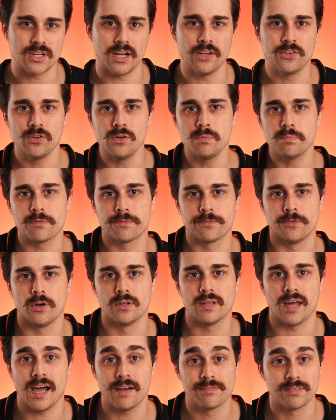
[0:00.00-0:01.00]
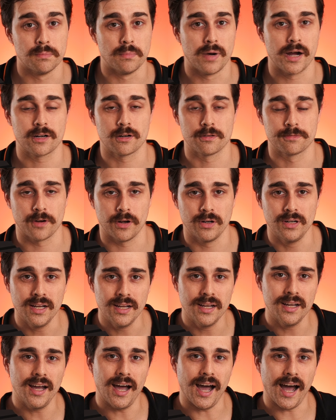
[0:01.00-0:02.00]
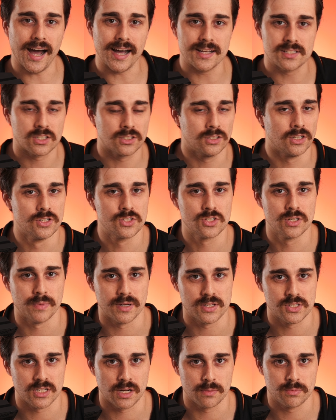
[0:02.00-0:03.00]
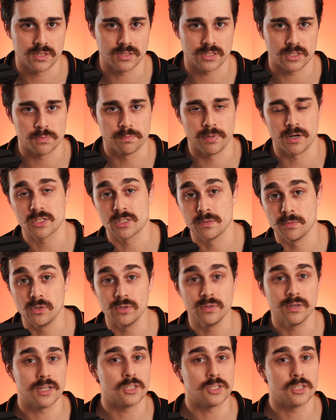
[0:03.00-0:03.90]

I do prefer to have the microphone as close to my subject as possible,